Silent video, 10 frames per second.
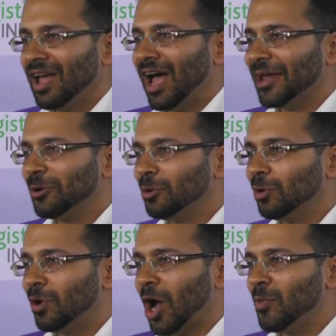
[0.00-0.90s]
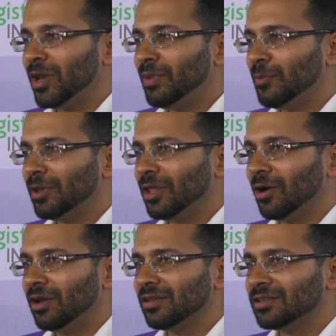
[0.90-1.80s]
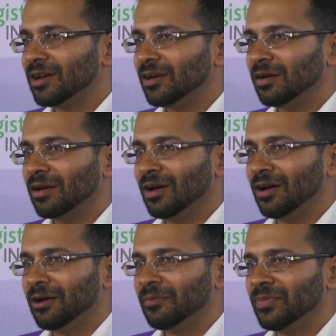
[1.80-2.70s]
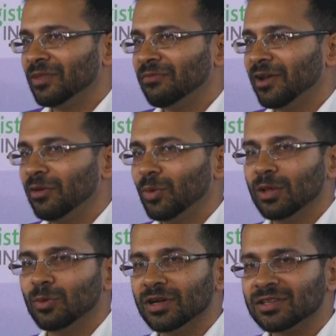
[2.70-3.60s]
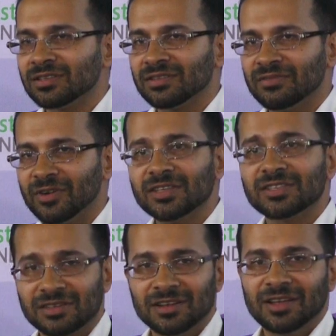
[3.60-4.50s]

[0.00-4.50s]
I don't know how many people in the audience are very well versed